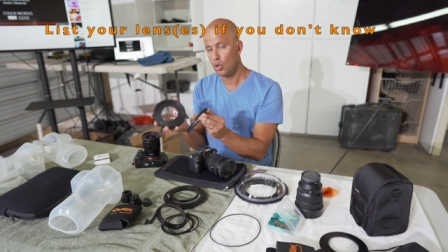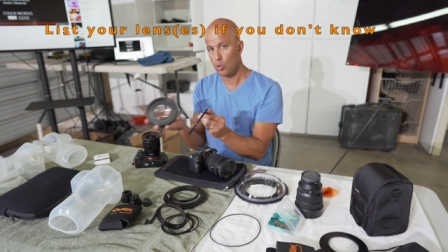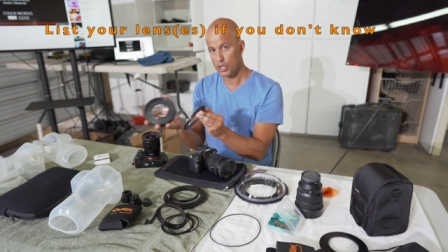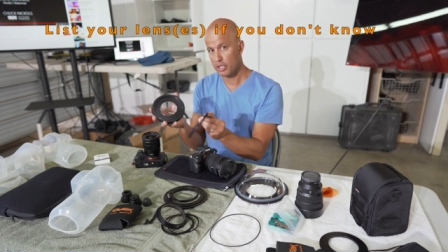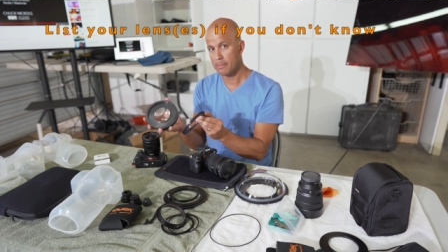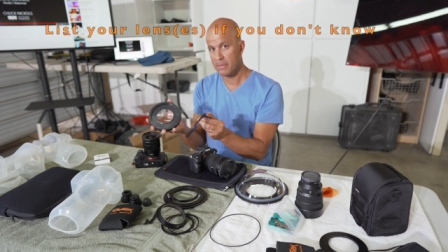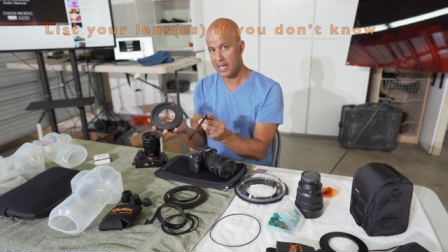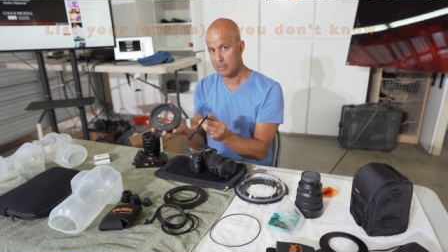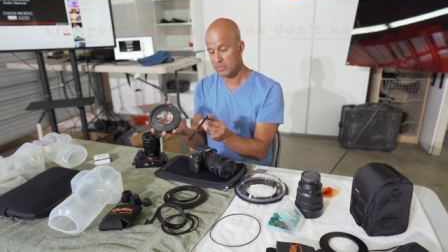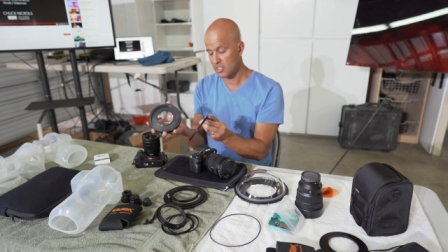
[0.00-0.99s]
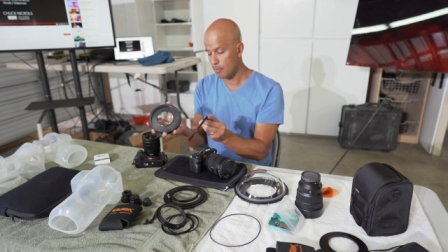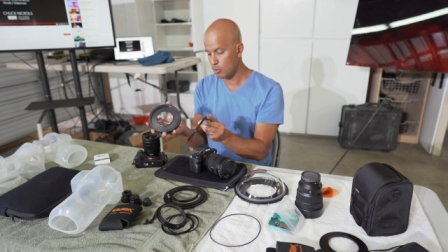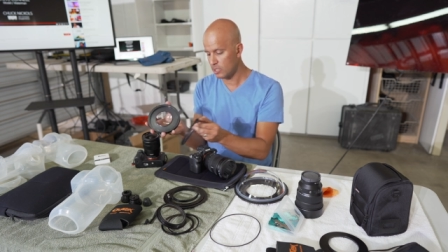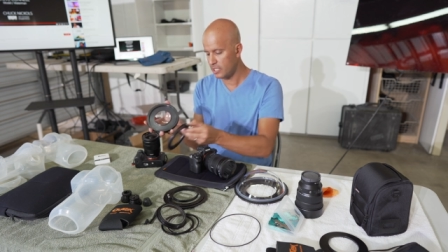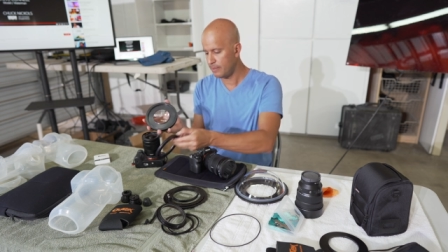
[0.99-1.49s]
or you can buy them
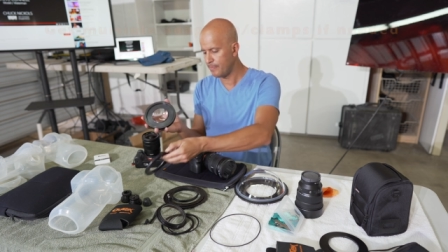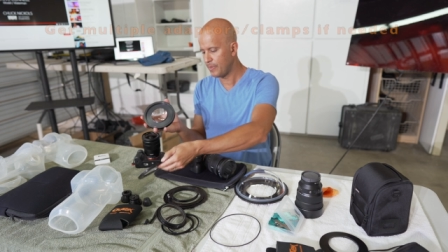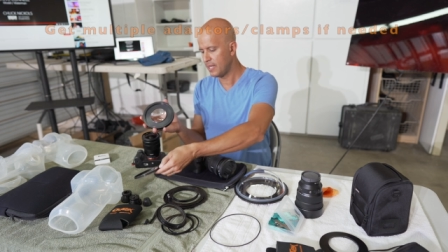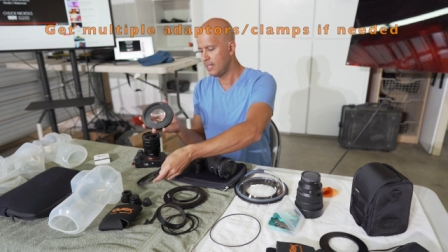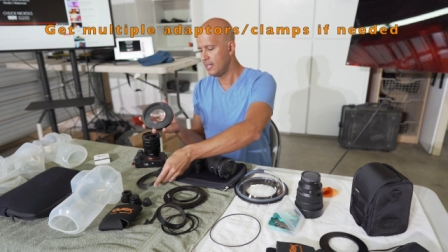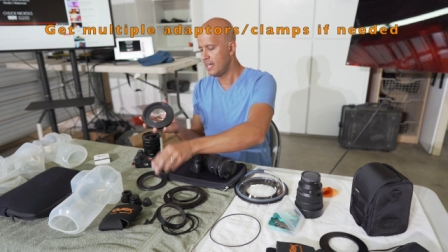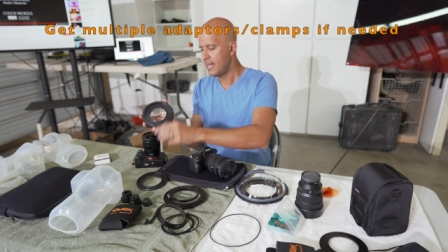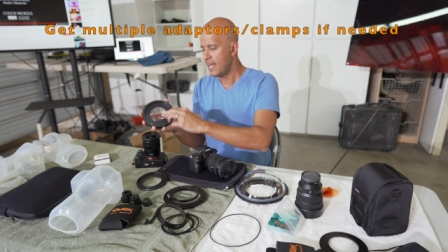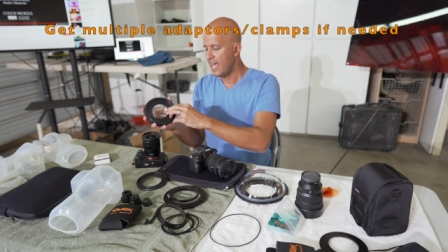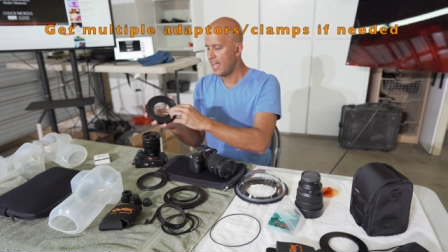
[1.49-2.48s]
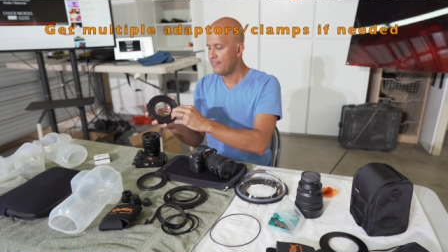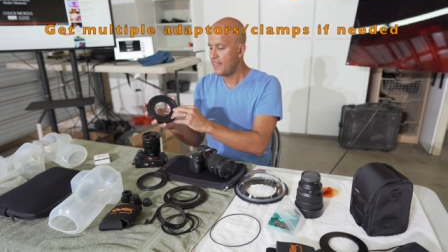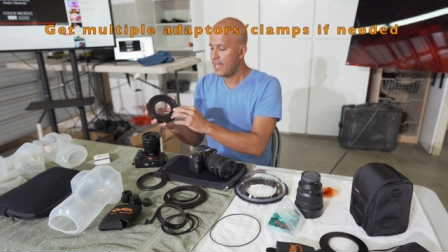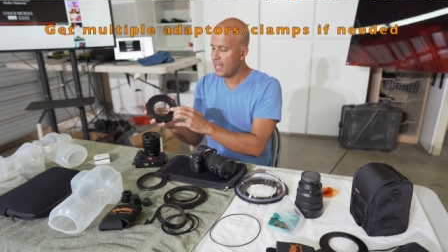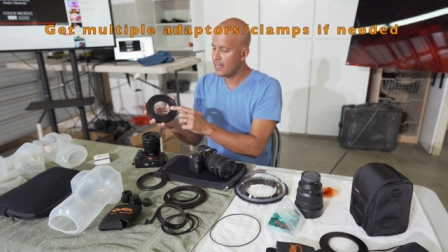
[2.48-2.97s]
separately. And
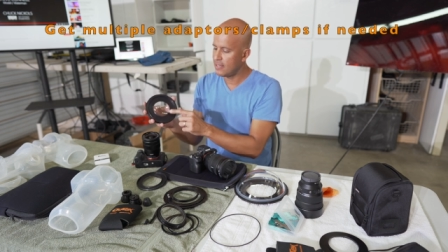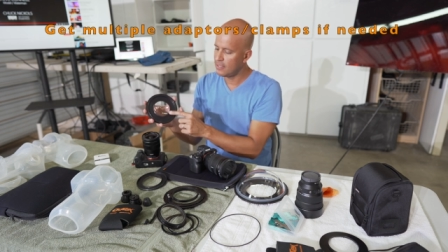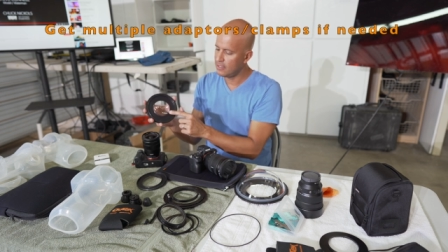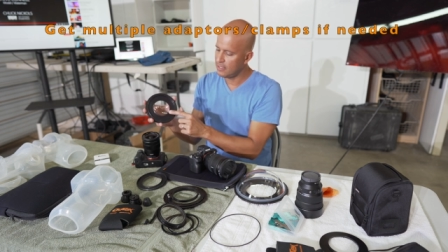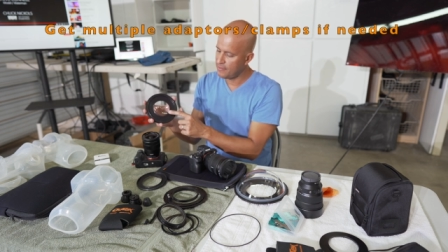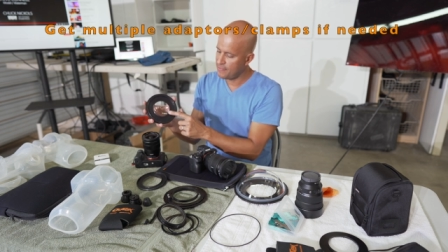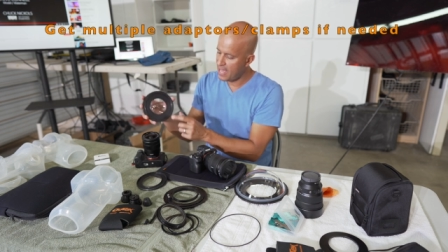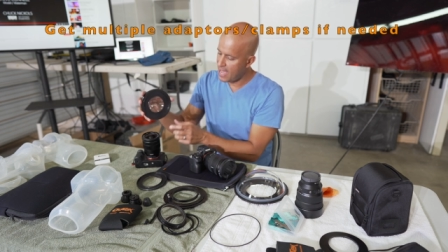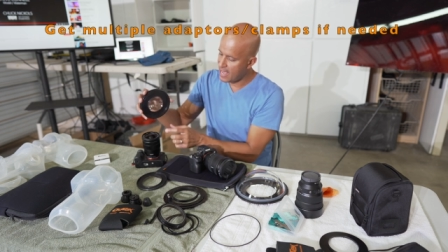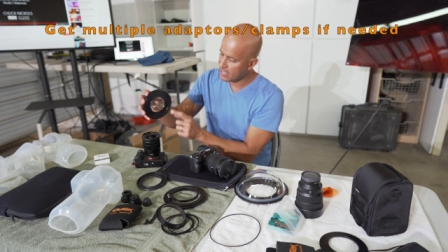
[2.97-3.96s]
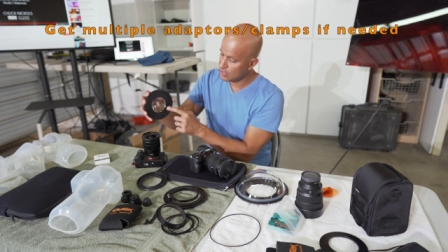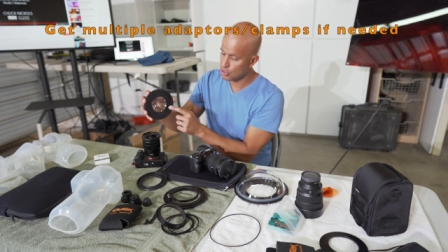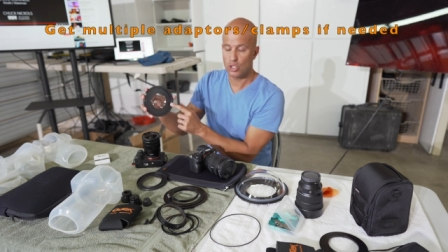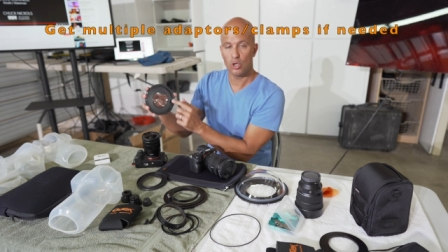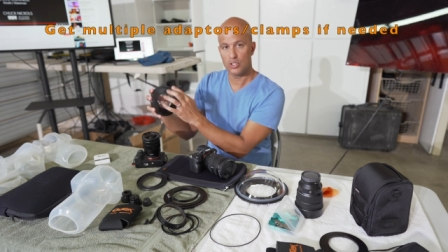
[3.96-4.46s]
then that
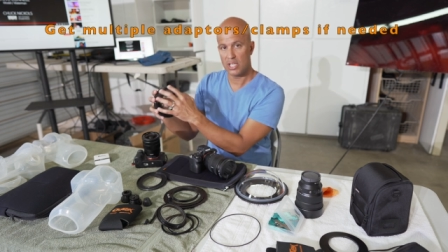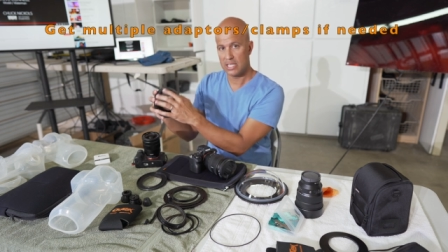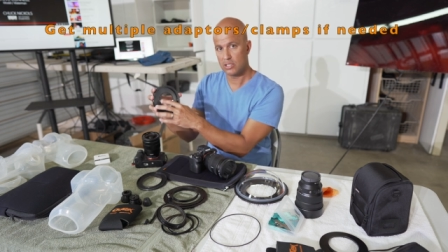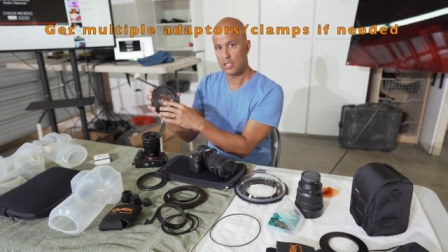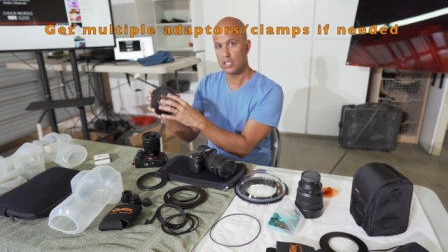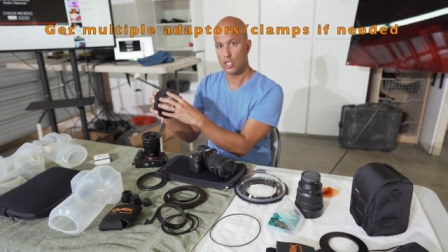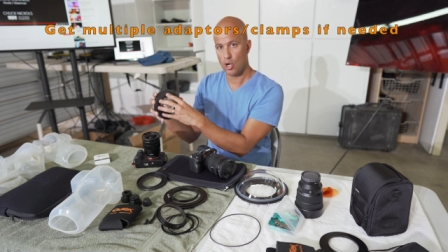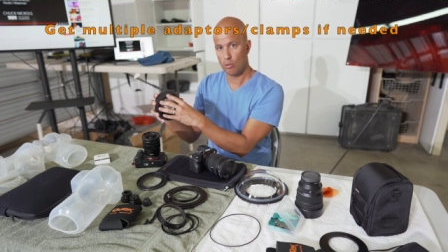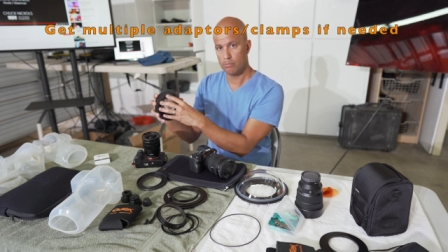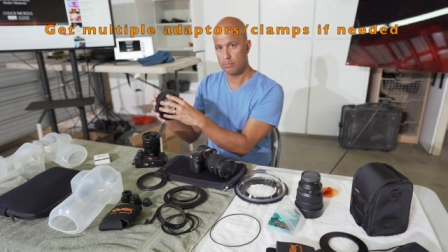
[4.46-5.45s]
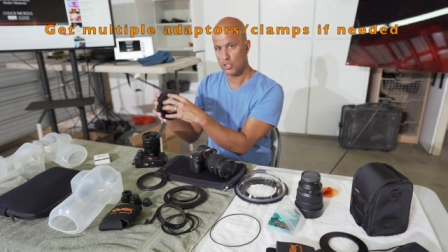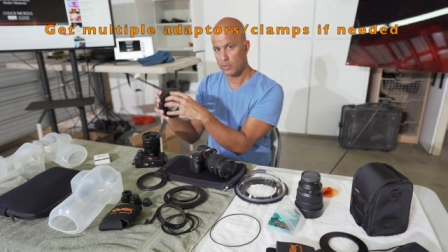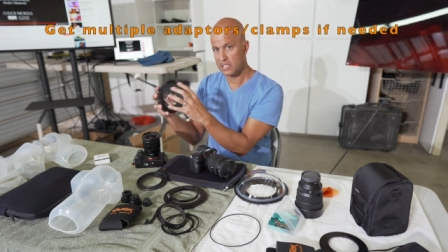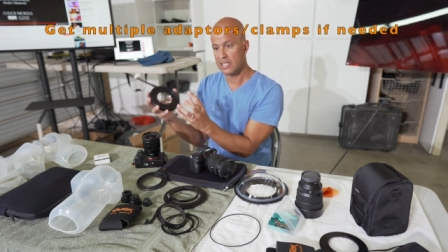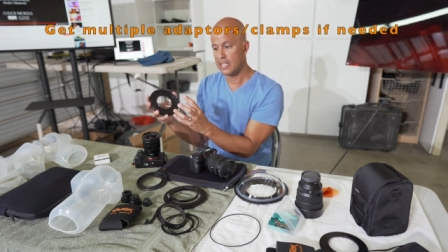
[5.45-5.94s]
installs into the dome.
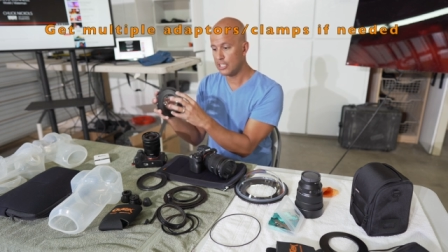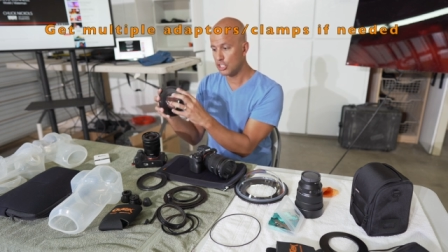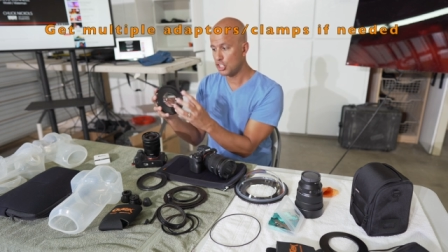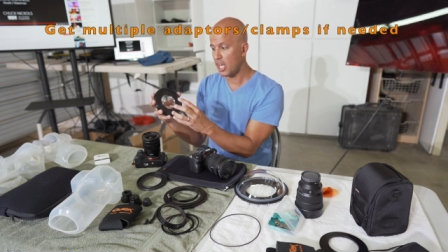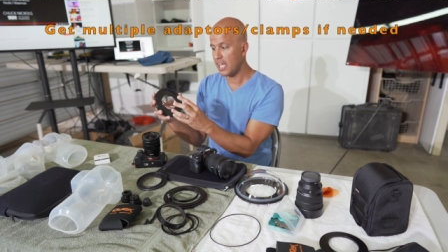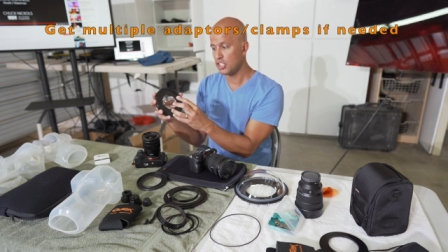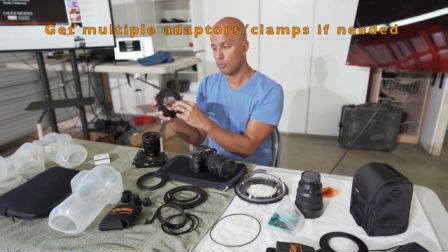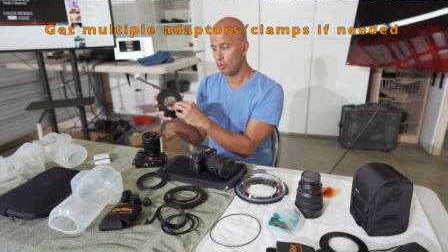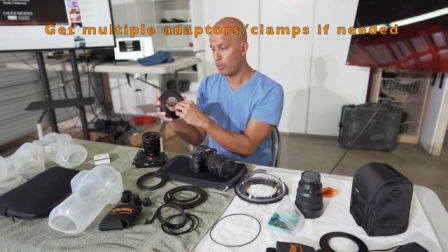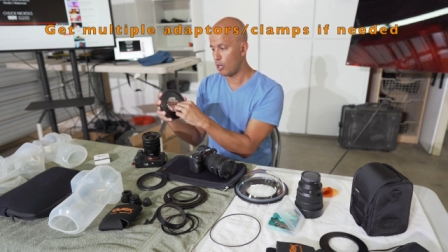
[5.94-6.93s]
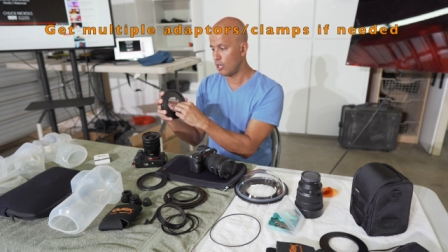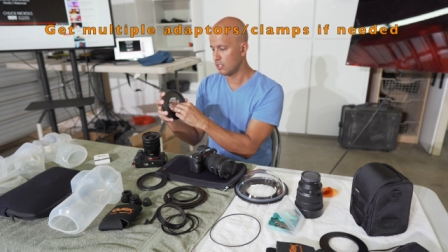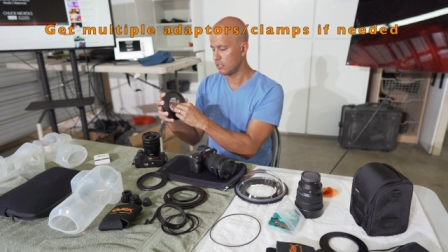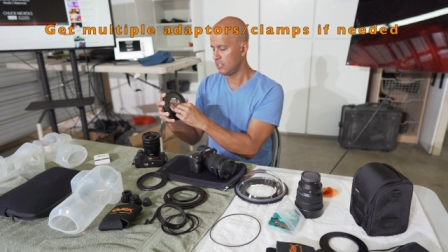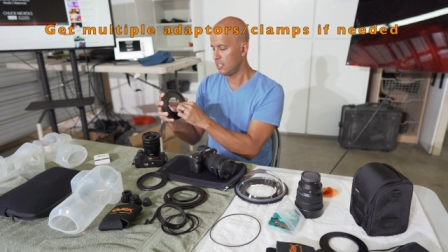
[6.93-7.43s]
So it's an interchangeable
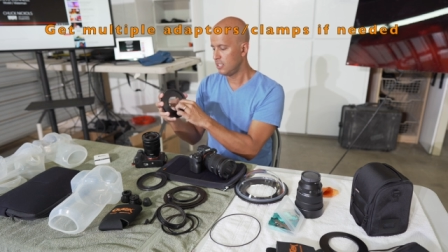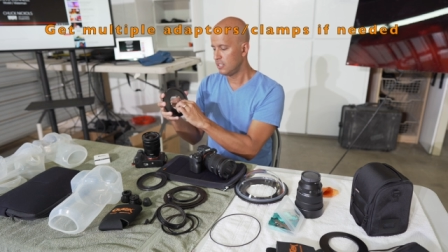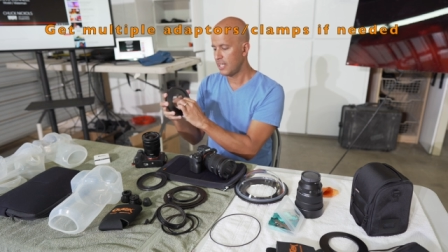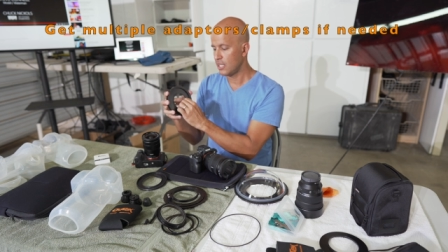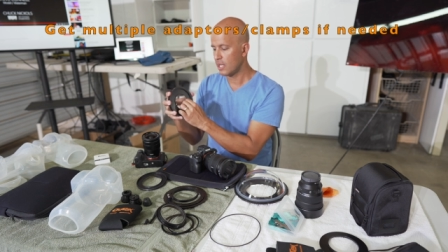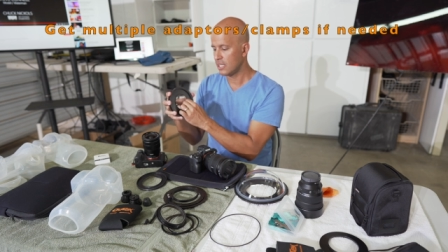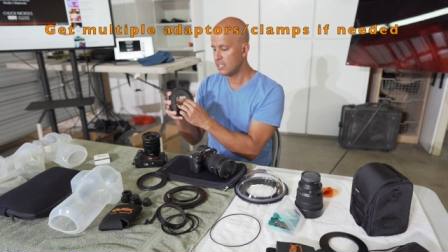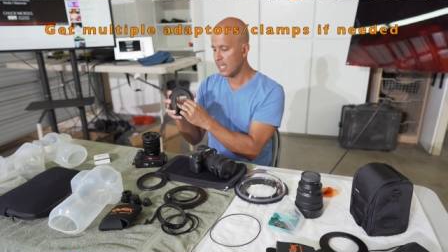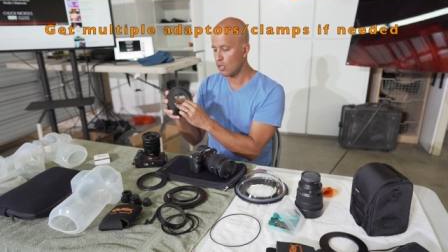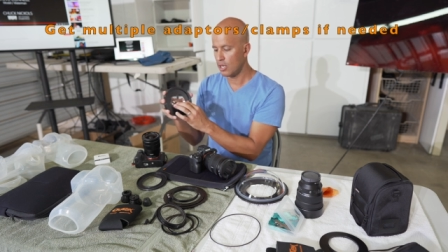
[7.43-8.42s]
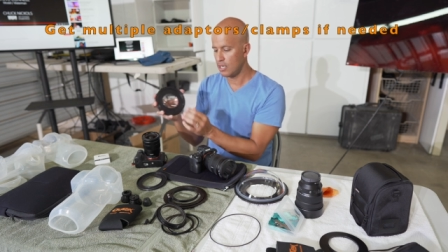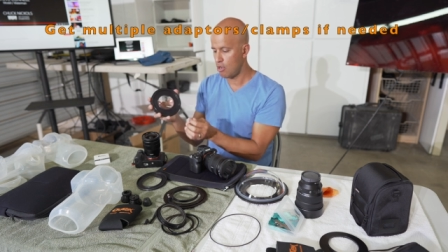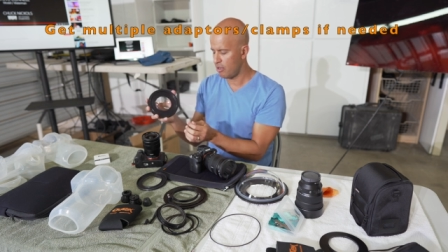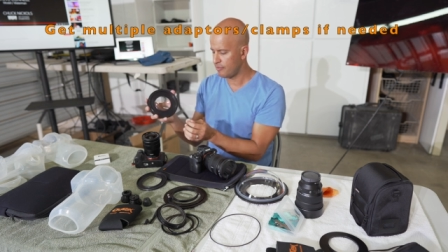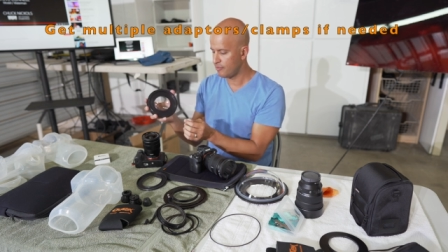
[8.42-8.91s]
part that you can take on and
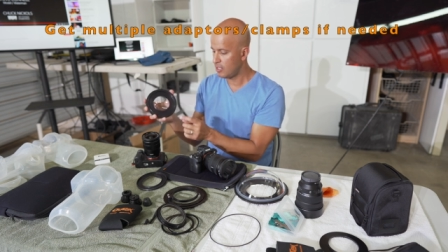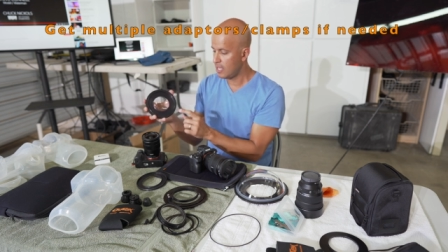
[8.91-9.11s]
off